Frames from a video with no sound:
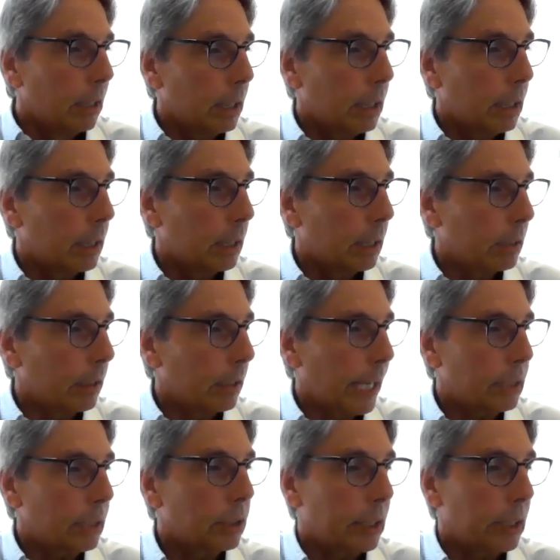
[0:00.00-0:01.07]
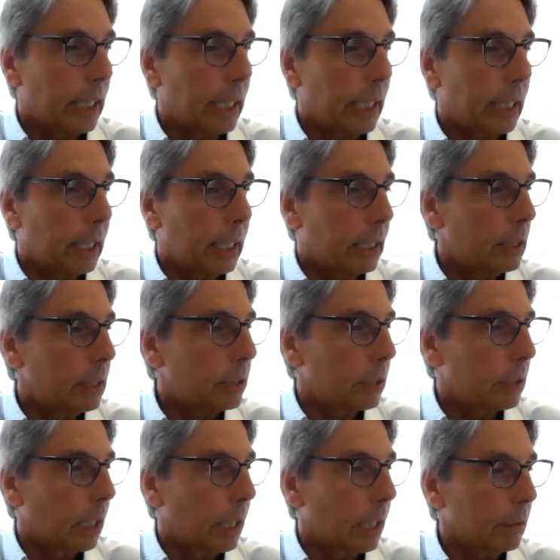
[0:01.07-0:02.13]
last thing is,
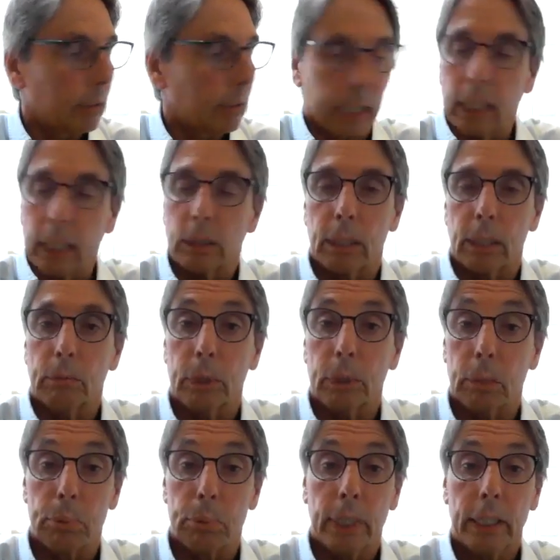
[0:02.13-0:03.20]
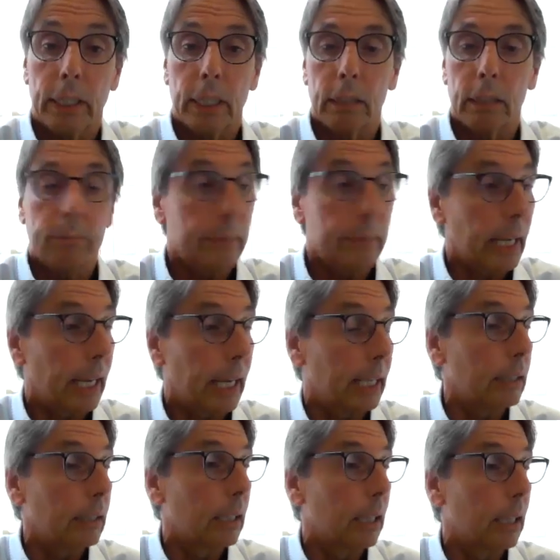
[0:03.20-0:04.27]
like I said, with the breathing,
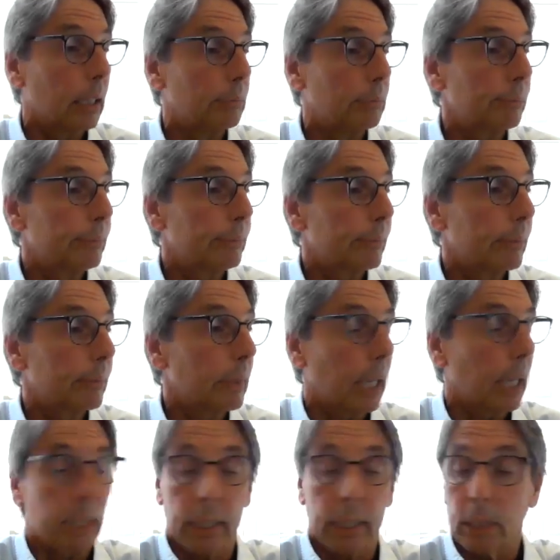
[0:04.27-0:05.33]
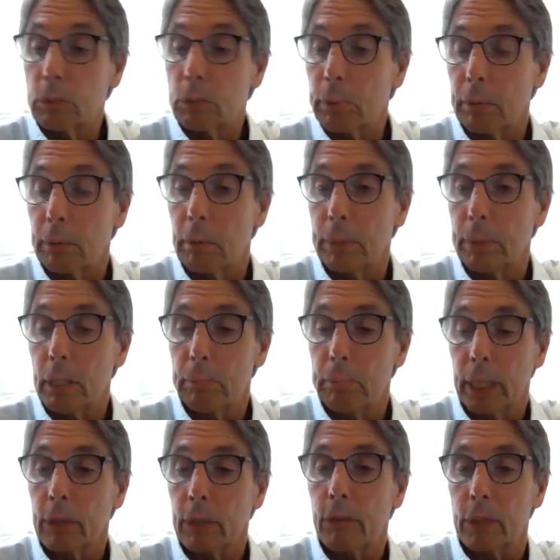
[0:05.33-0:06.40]
and that's probably the
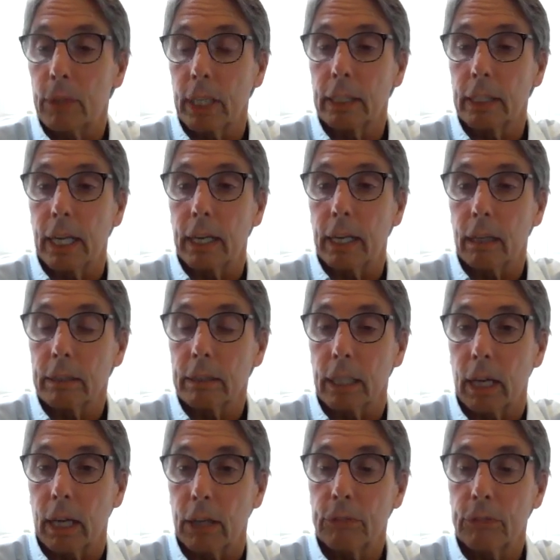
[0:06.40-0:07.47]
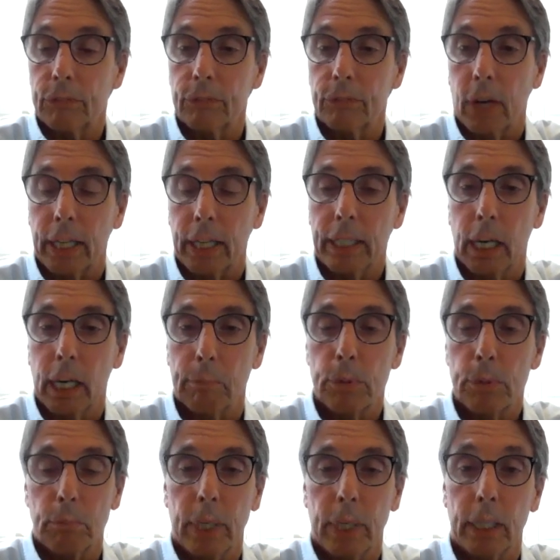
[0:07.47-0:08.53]
biggest thing that I find
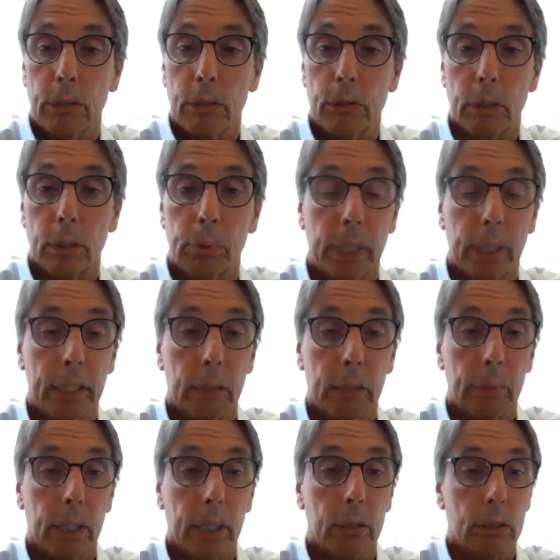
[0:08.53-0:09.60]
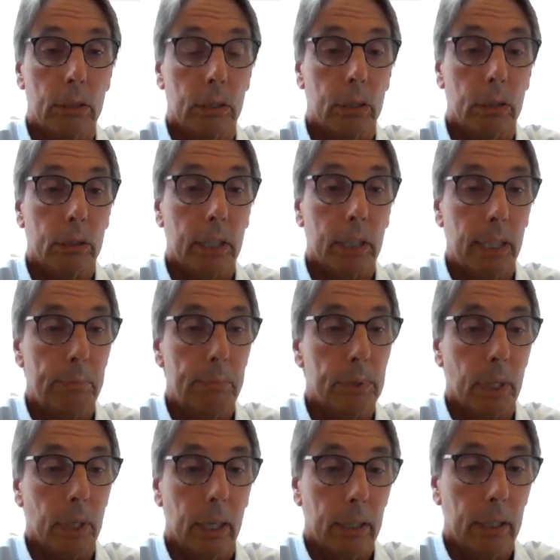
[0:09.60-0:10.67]
helps me is the breathing, because it just
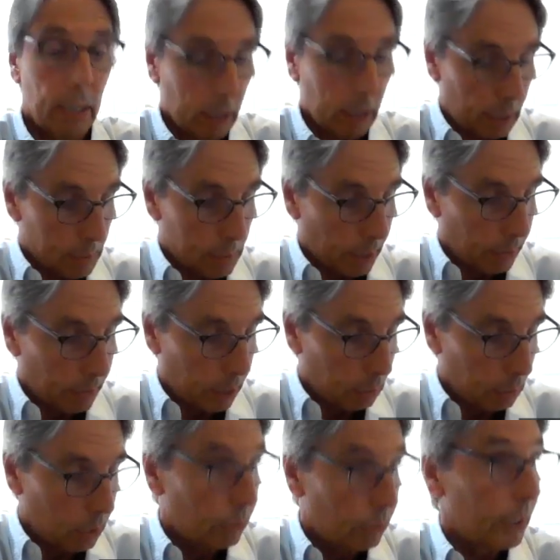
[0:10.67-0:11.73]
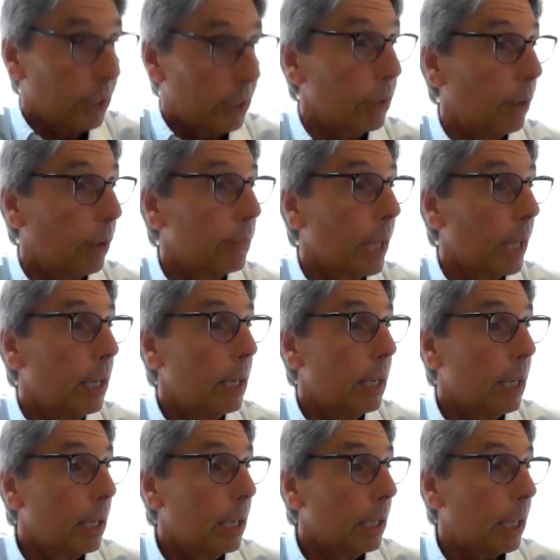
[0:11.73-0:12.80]
keeps everything moving. So
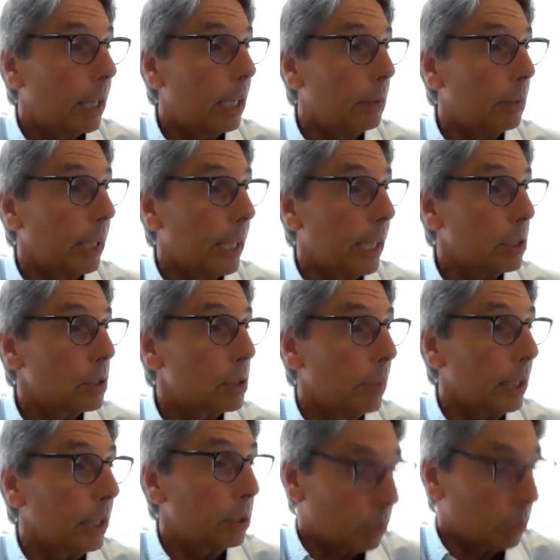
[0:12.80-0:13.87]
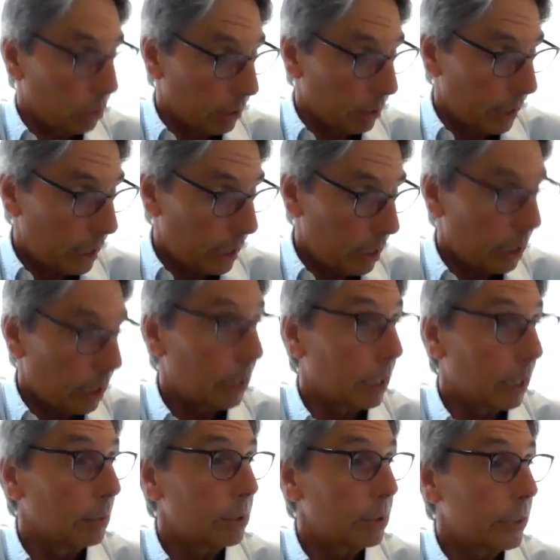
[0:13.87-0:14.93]
anyway, that's my story,
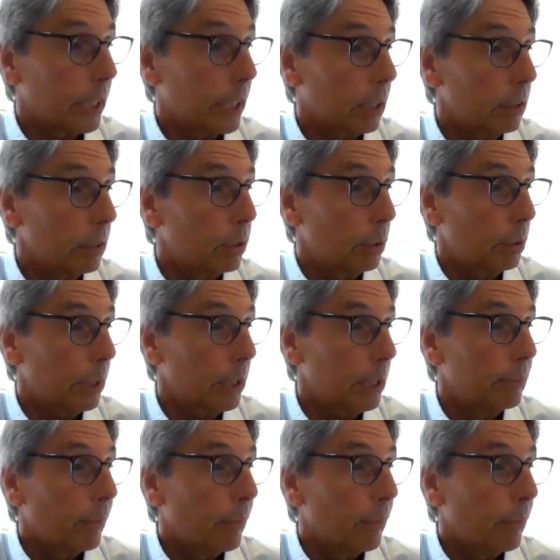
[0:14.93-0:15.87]
and I'm sticking to it.